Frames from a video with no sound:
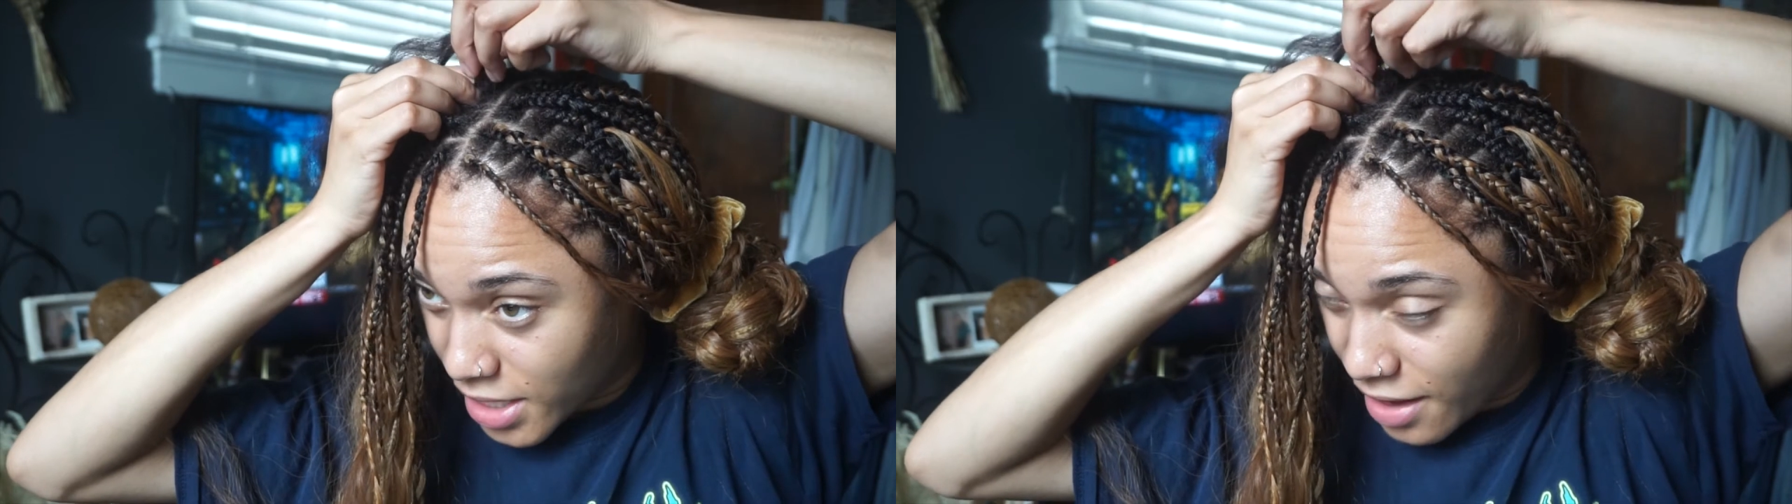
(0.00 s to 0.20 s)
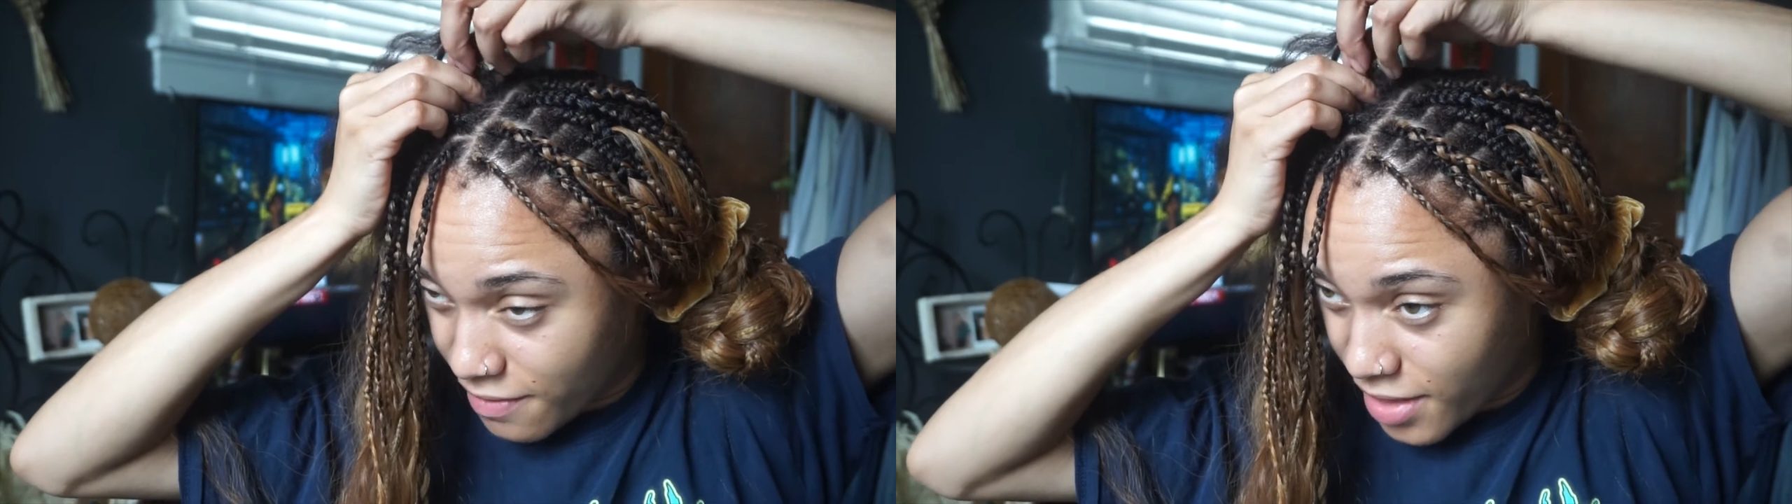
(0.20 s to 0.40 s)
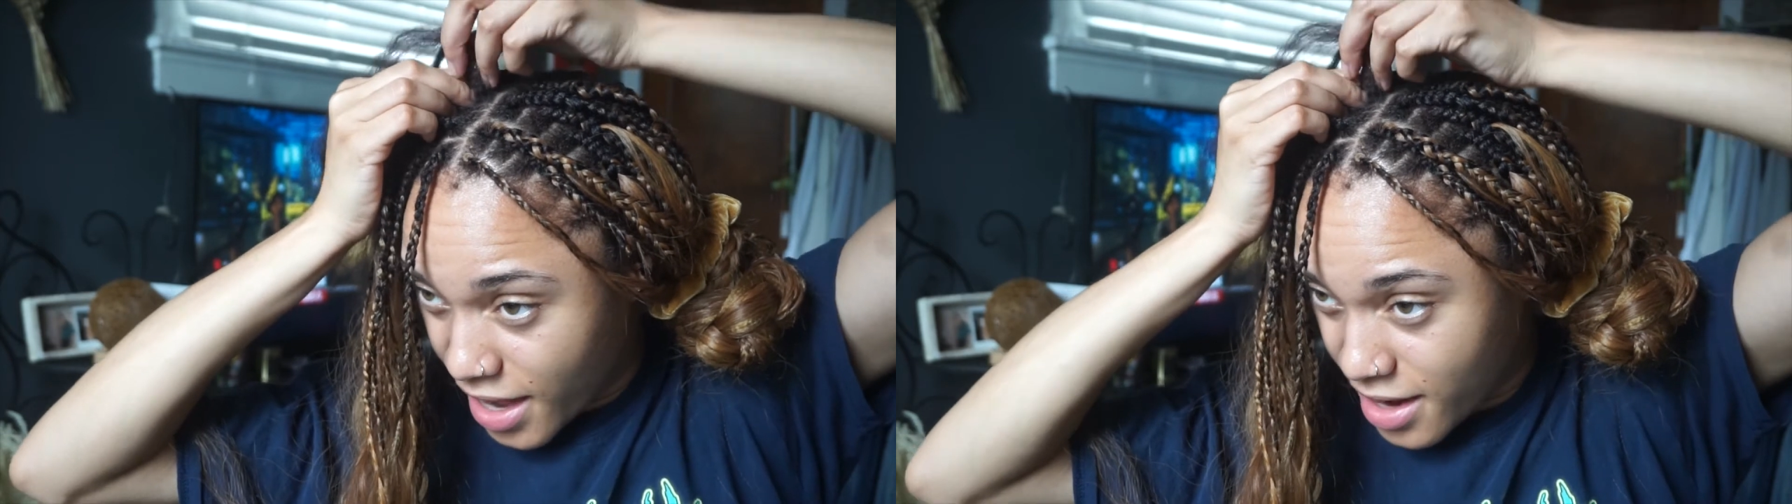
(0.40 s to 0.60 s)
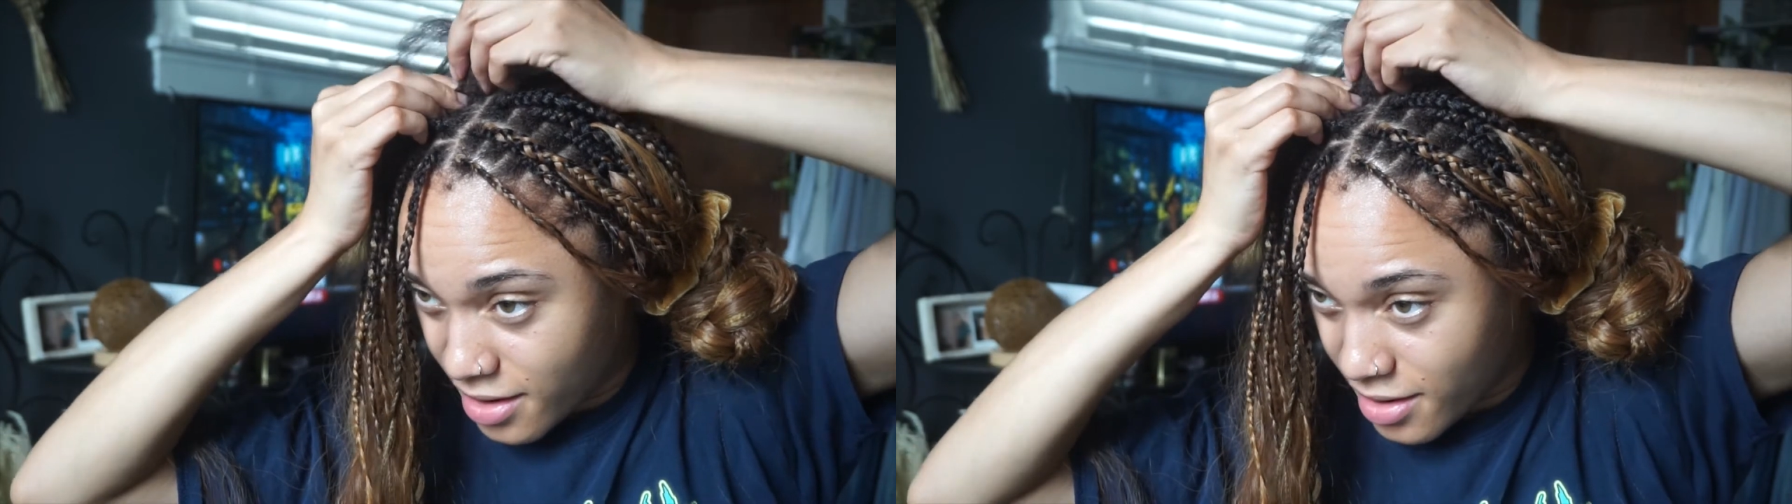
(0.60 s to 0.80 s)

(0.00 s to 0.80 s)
I have that,